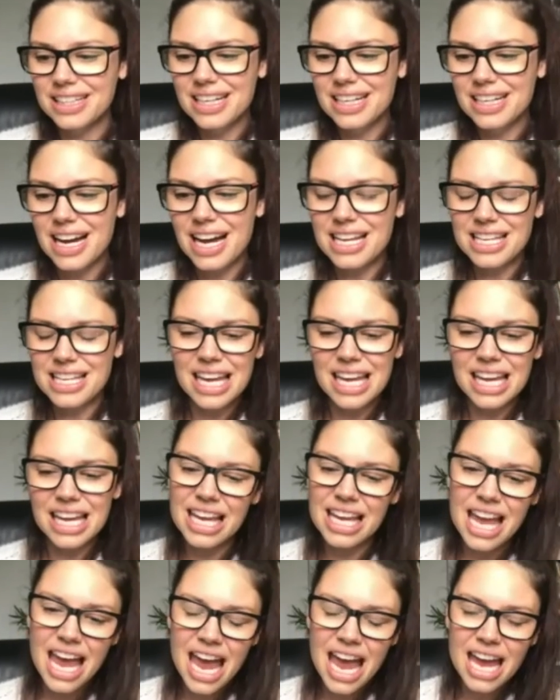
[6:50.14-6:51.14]
yin
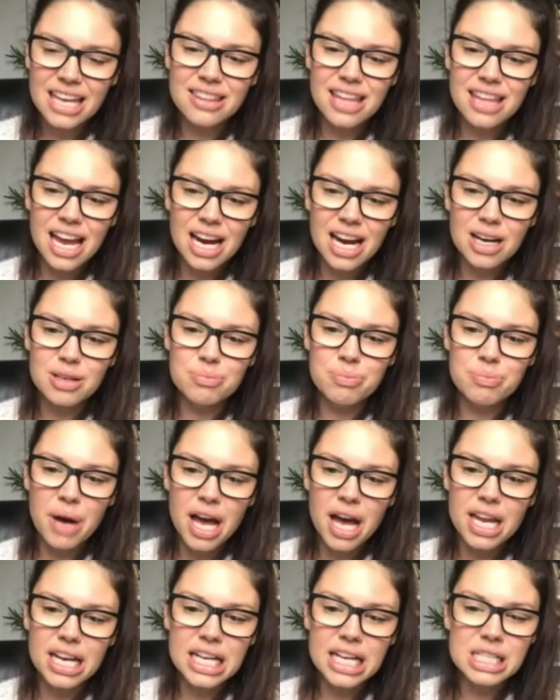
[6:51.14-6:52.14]
yang there,
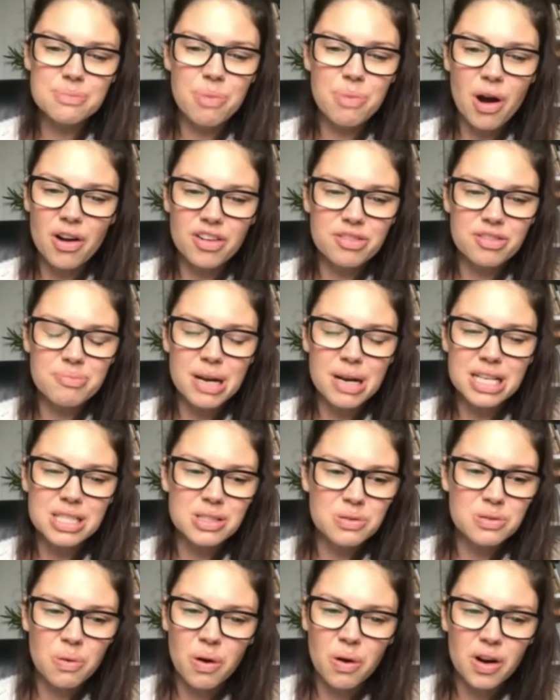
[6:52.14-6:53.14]
but it's part of my
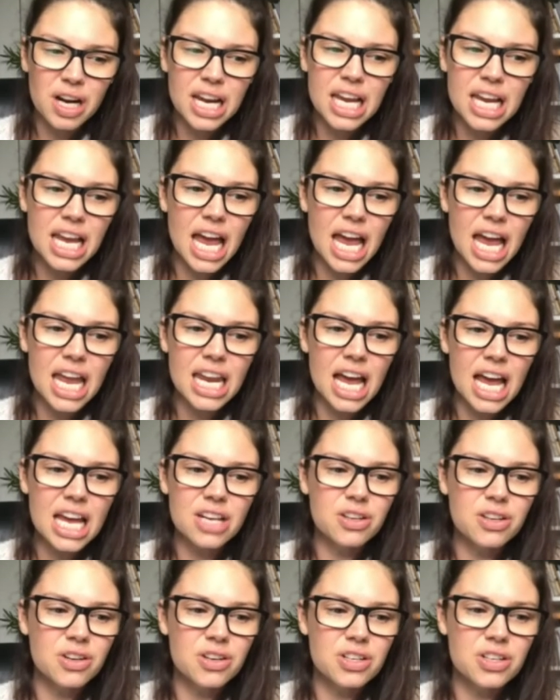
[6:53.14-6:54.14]
story. And I
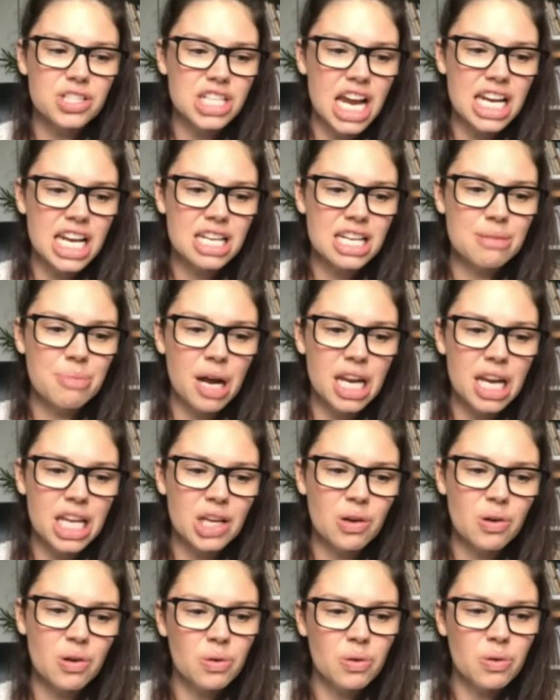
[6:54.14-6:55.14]
encourage anybody
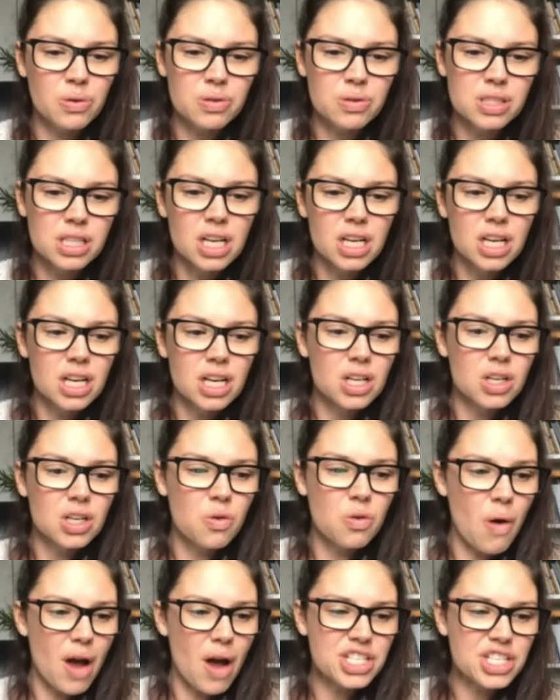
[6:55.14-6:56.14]
who's
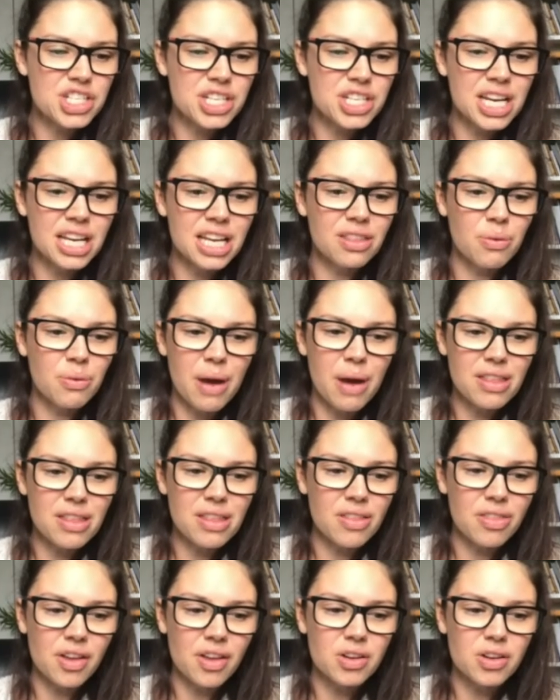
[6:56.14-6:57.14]
questioning the way that
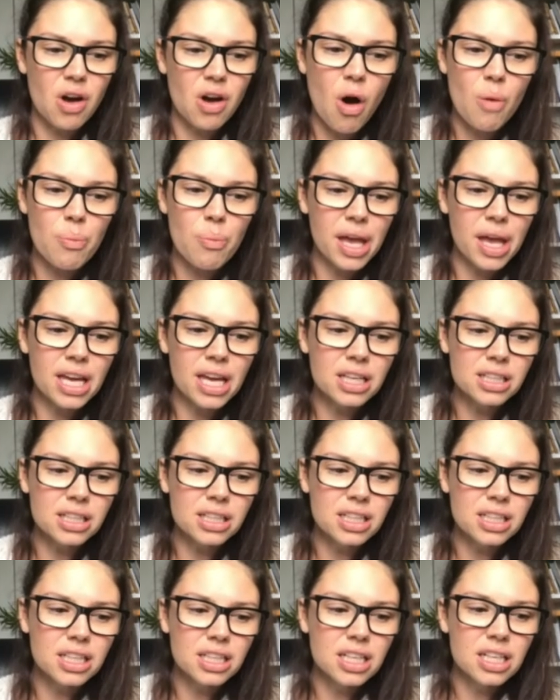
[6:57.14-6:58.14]
they're coping,
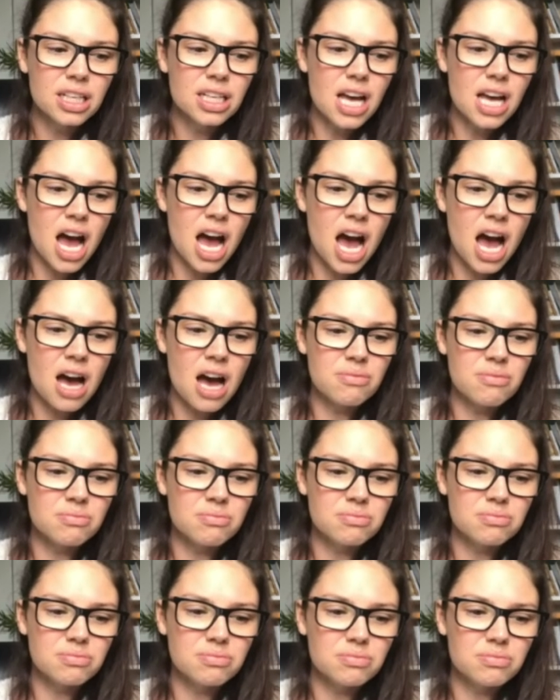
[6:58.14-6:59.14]

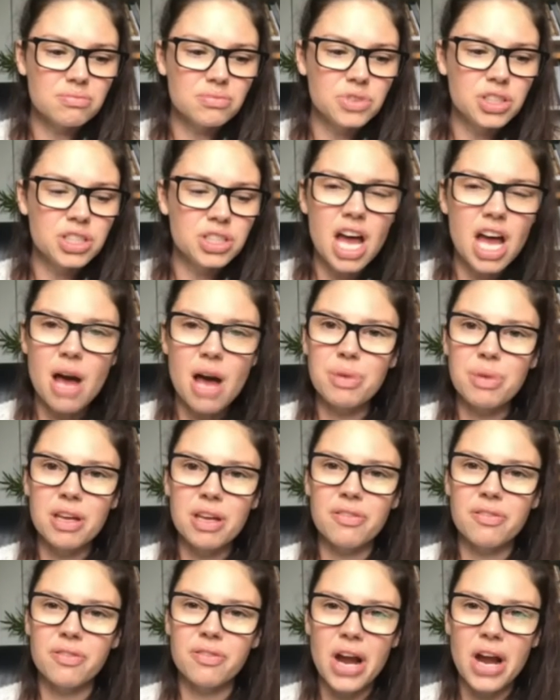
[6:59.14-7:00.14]
to not be
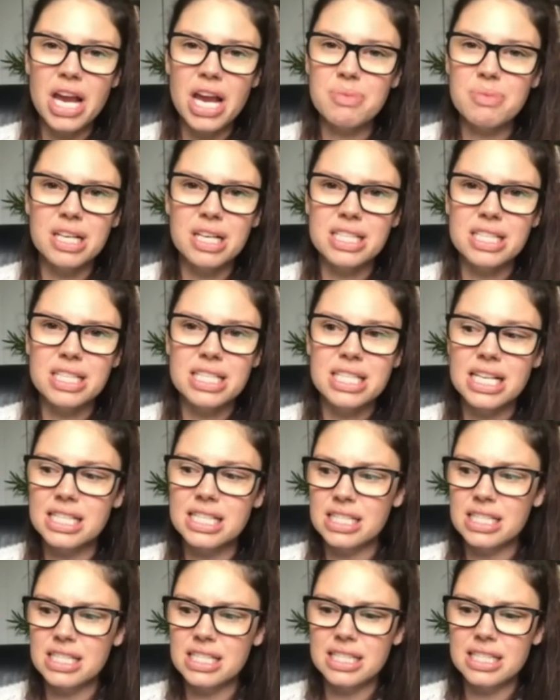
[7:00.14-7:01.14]
afraid, because it
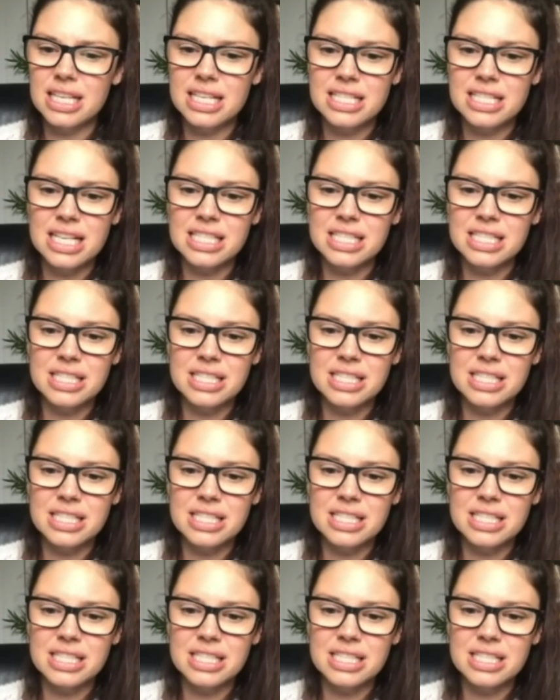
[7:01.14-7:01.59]
doesn't